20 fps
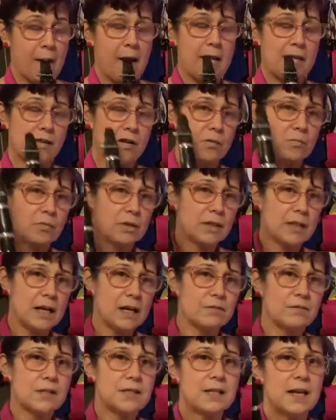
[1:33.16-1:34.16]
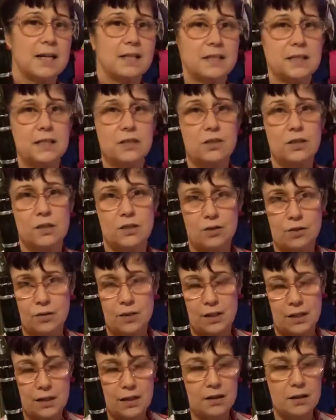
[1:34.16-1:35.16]
So I'm really emphasizing it so that you
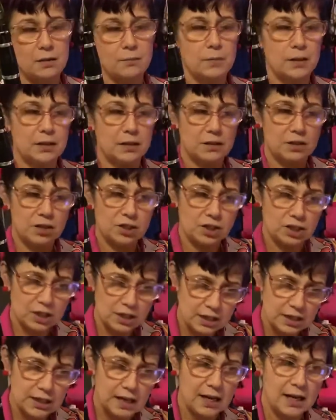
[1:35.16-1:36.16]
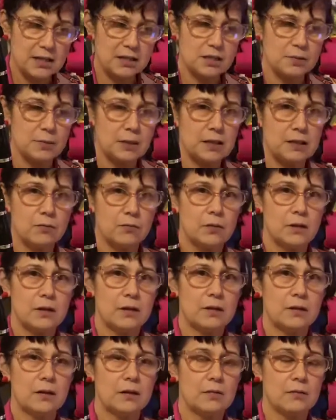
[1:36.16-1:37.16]
can hear it, but the G has to be the one
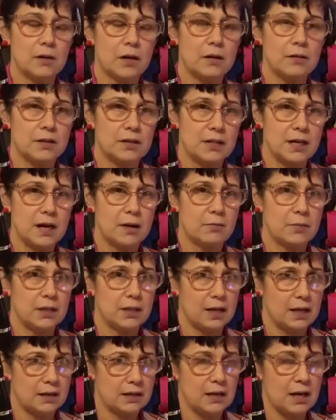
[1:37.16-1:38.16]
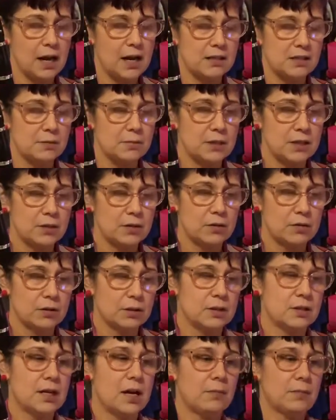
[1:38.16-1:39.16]
on the downbeat. It has to be the note on
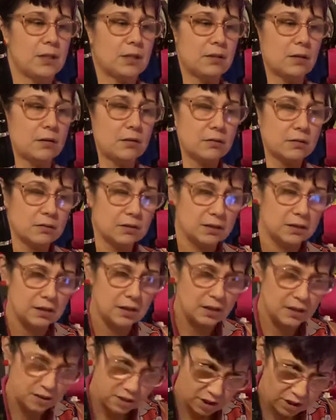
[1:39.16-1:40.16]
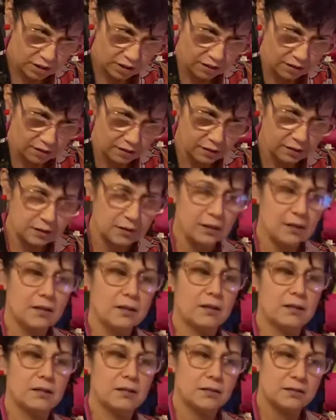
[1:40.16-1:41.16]
the downbeat. So B to G,
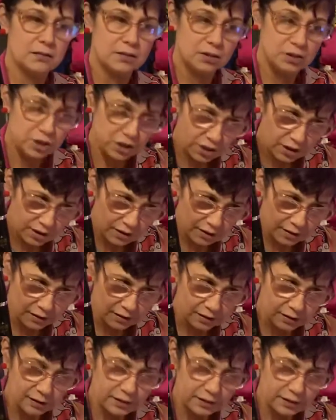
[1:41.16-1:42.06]
to G,